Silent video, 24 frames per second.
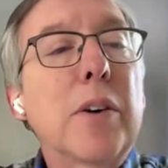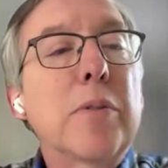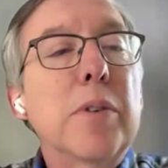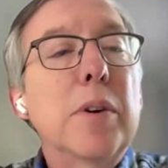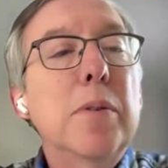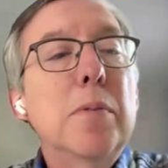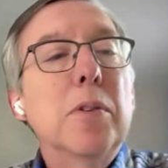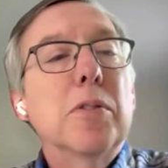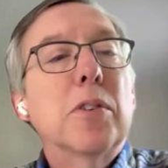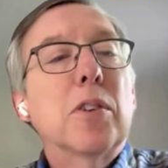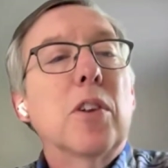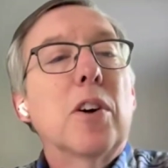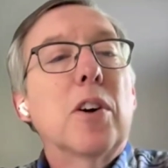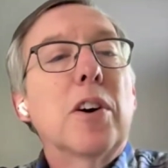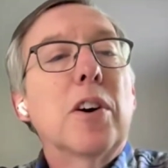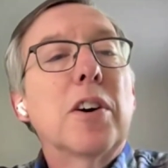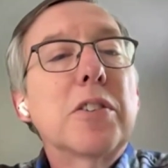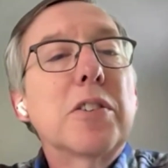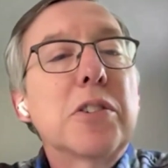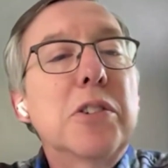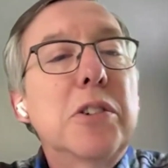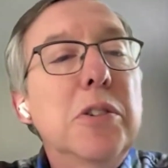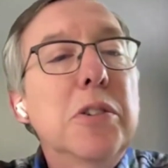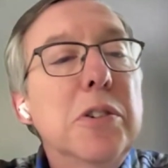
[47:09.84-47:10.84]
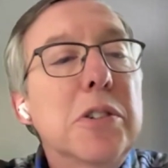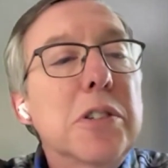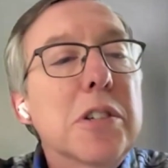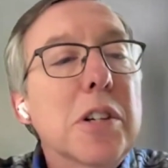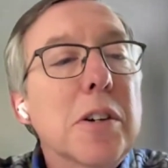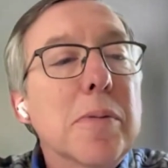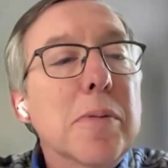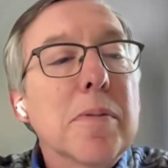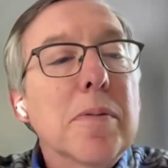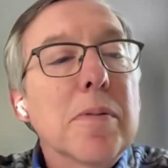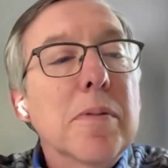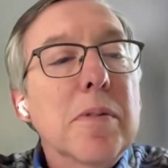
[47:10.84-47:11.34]
Why don't we move along to
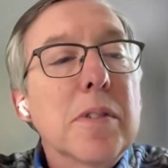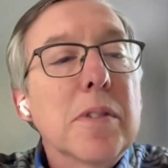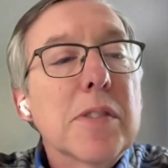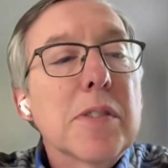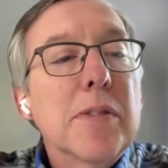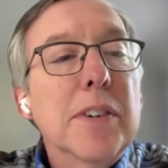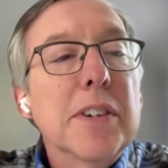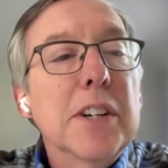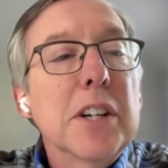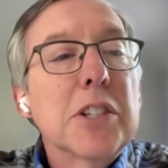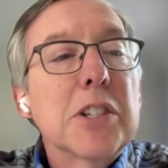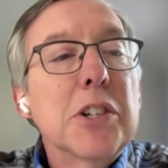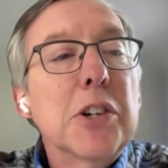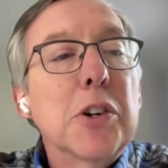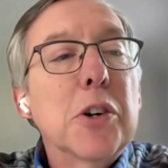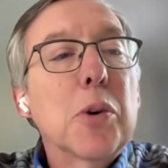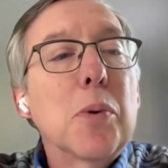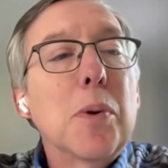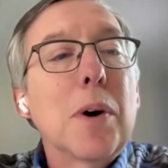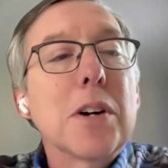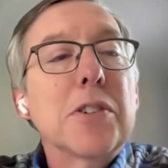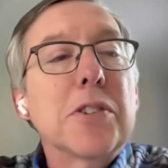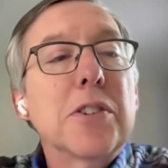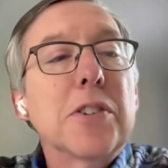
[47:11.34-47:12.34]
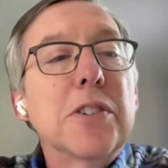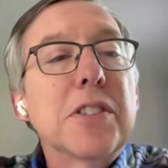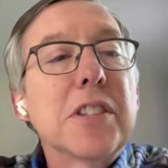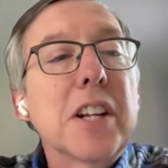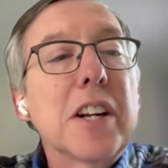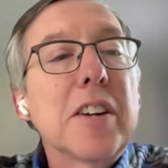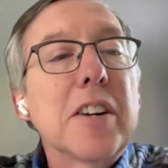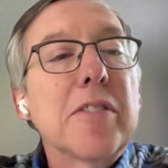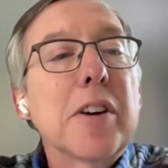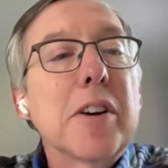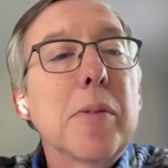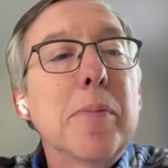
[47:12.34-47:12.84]
some additional
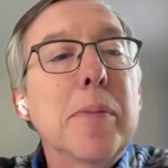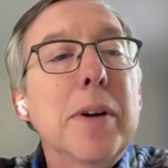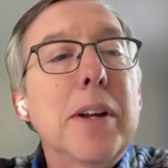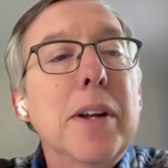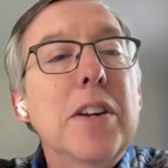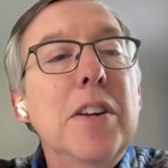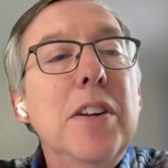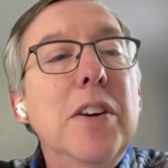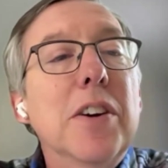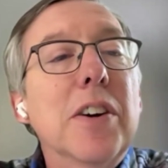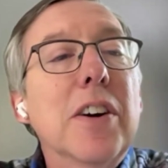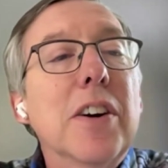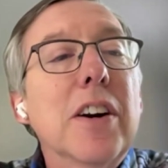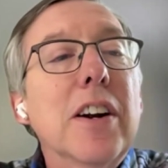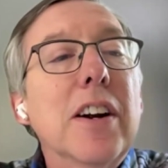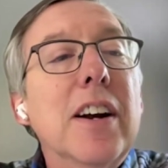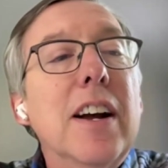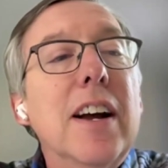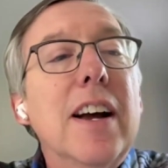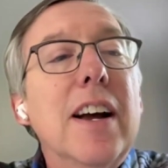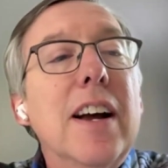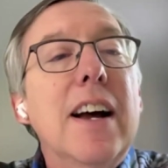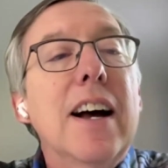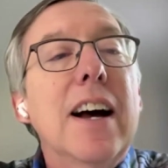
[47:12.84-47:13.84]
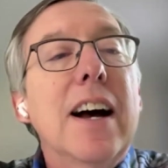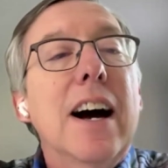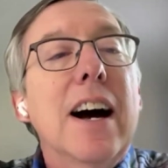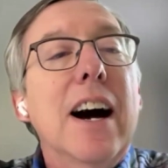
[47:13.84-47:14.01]
questions that have come in here.